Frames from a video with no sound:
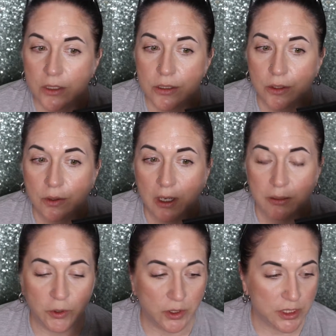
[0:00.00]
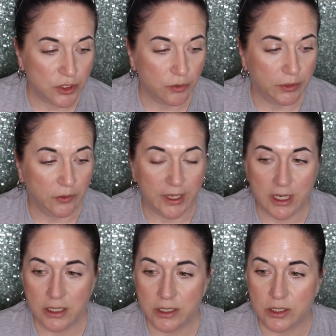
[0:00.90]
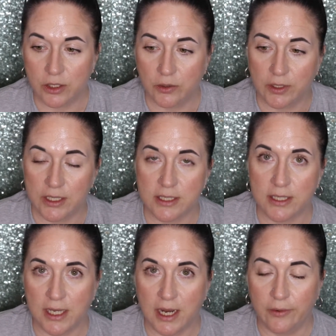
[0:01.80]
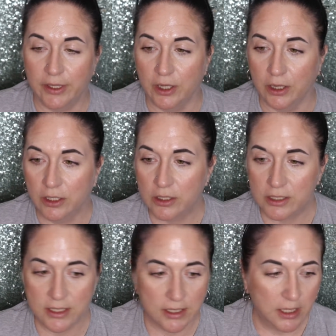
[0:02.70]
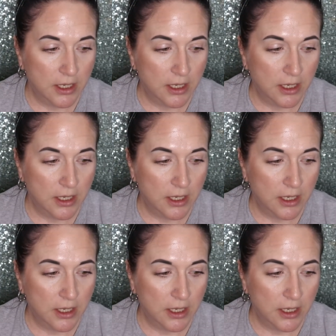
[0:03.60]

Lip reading: So I'm going to zoom you in so you can see how it looks.